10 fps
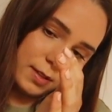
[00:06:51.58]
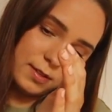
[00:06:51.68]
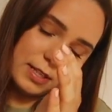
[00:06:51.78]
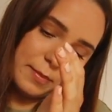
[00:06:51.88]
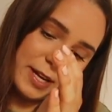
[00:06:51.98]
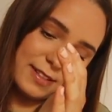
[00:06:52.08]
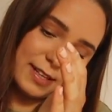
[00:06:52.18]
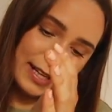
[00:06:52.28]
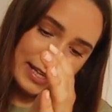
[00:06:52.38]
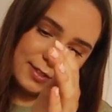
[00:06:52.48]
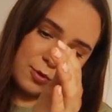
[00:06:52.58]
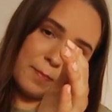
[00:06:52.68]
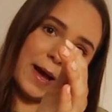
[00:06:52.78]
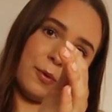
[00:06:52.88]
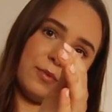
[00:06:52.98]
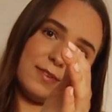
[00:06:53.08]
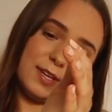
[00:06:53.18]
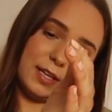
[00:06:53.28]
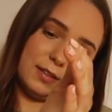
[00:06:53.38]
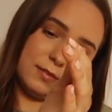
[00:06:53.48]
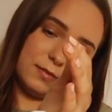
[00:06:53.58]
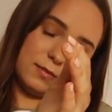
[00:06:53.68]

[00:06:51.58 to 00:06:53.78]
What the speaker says: Till it makes like a little mountain.